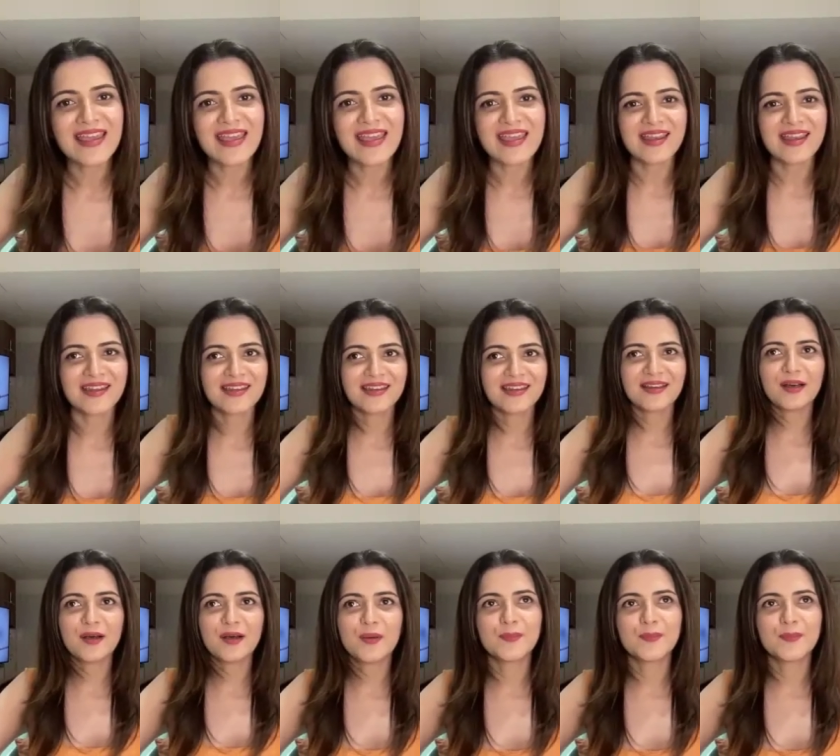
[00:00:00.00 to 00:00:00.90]
And
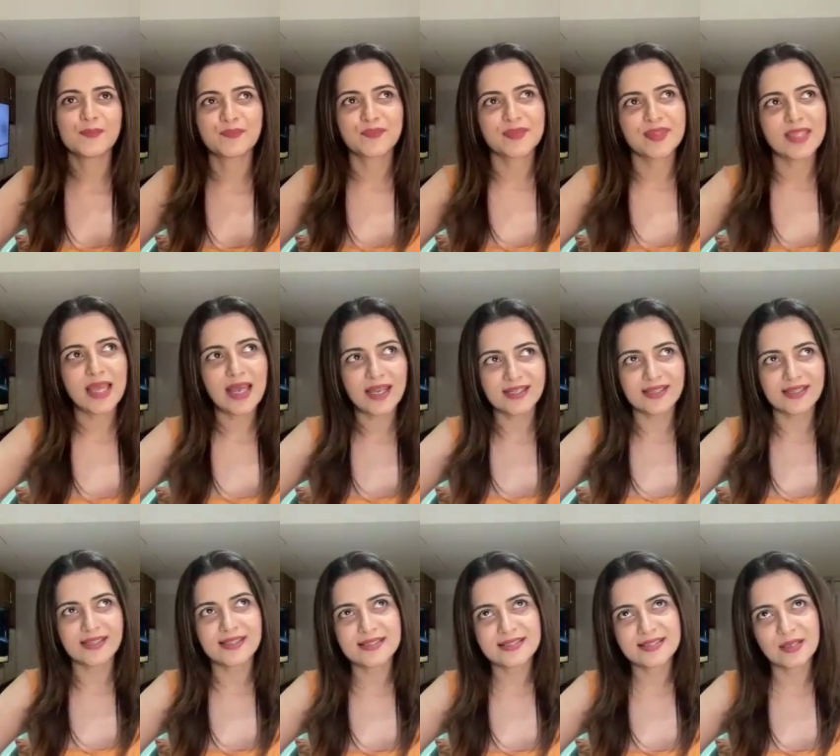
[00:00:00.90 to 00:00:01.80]

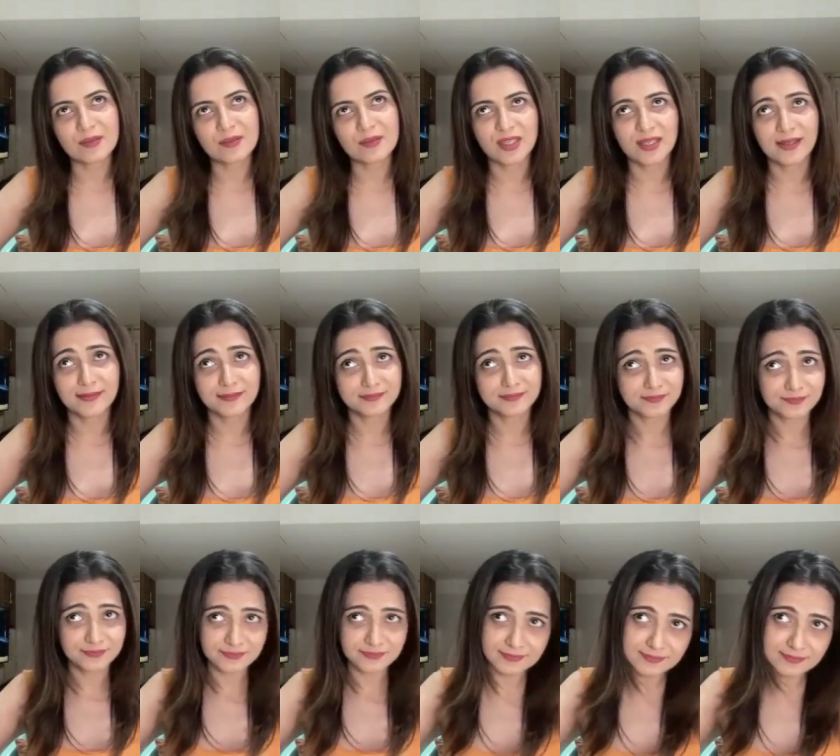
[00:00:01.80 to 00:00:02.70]
that is something
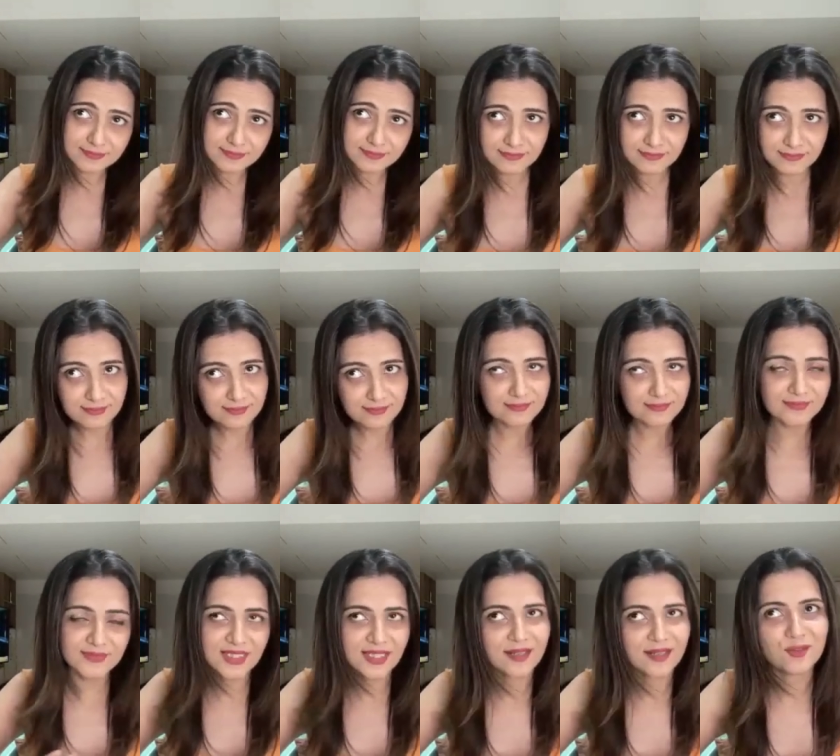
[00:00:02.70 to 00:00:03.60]

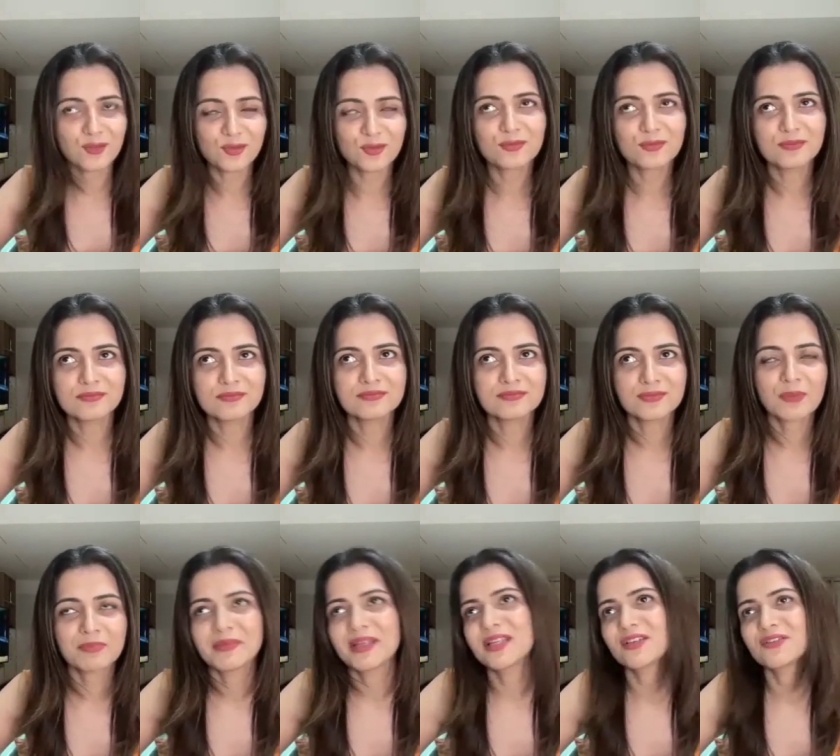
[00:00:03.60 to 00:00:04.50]
that
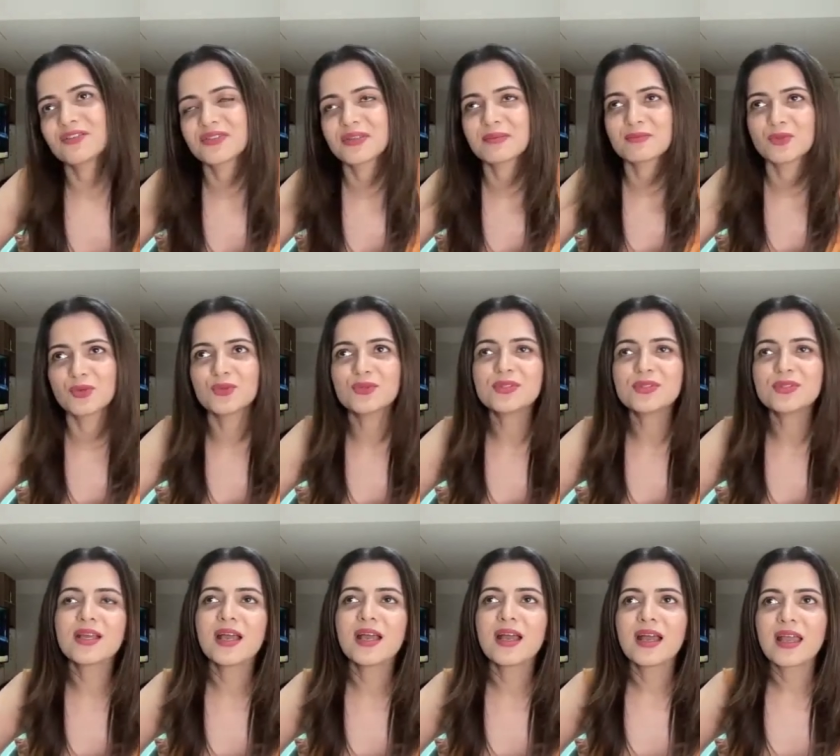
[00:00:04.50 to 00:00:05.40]
not many of them know.
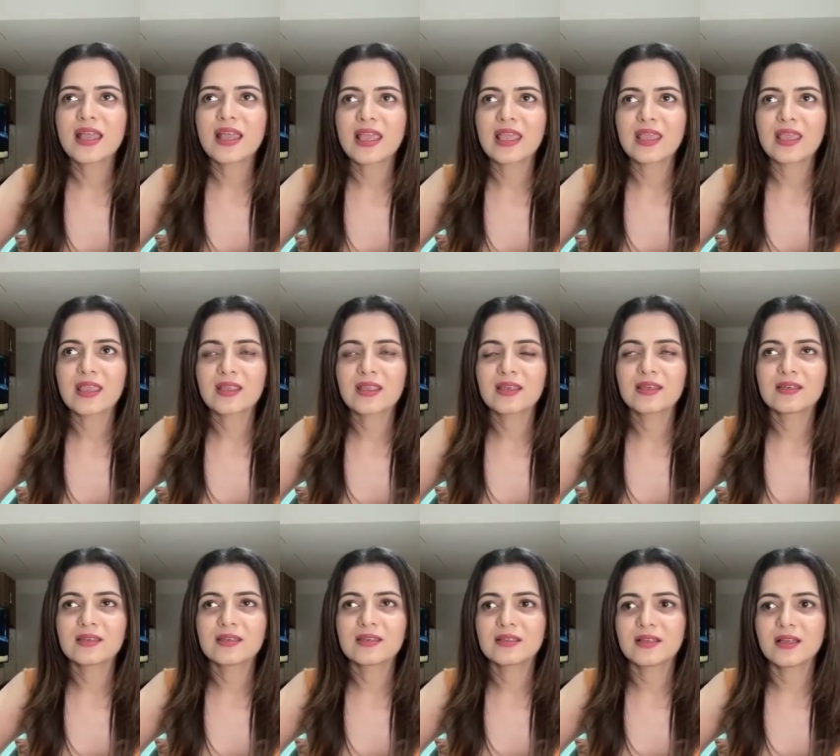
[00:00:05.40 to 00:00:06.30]

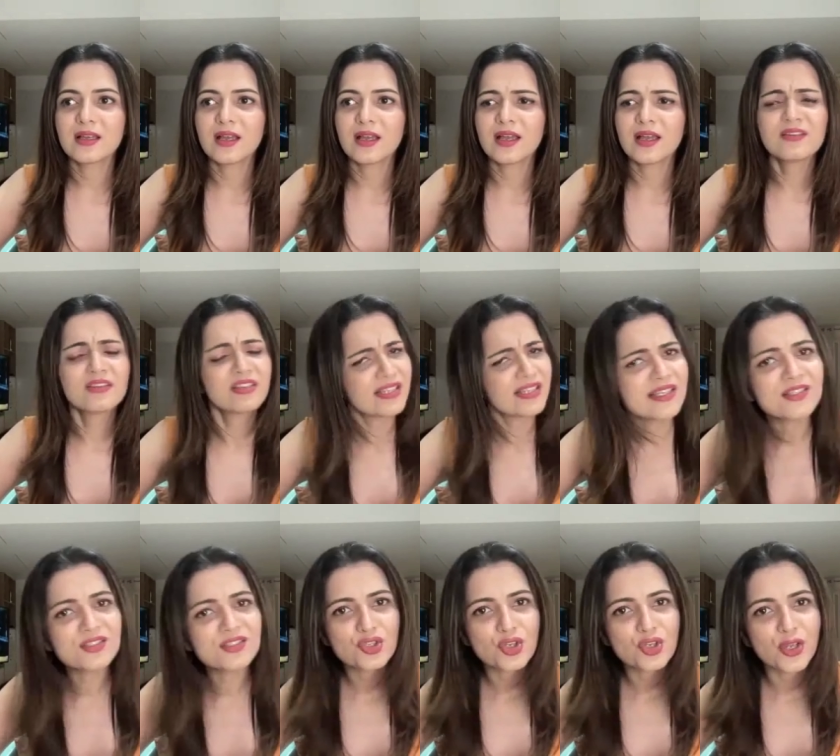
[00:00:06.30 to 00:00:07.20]
And I really
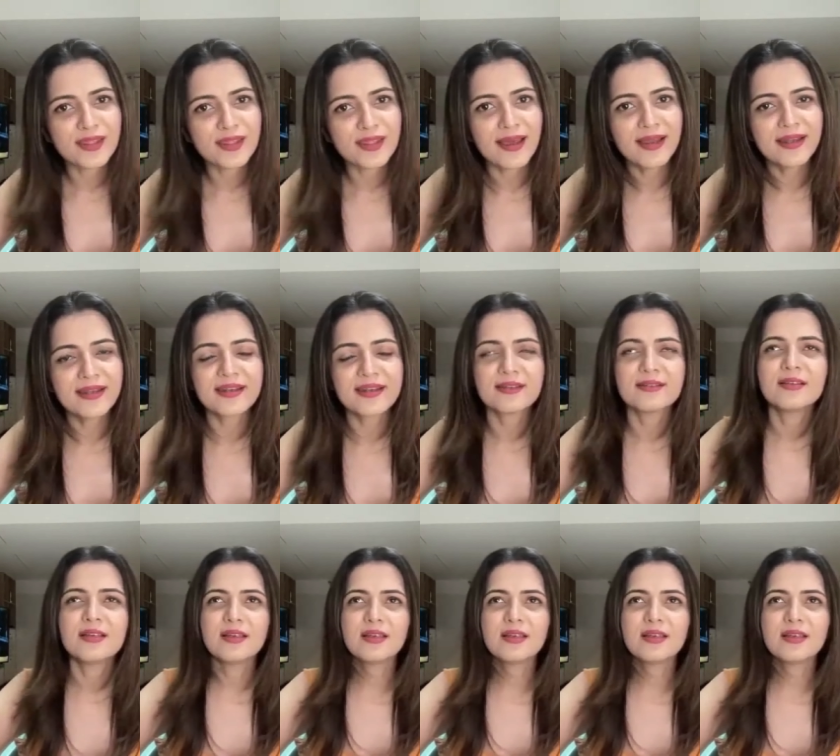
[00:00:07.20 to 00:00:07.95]
enjoy that.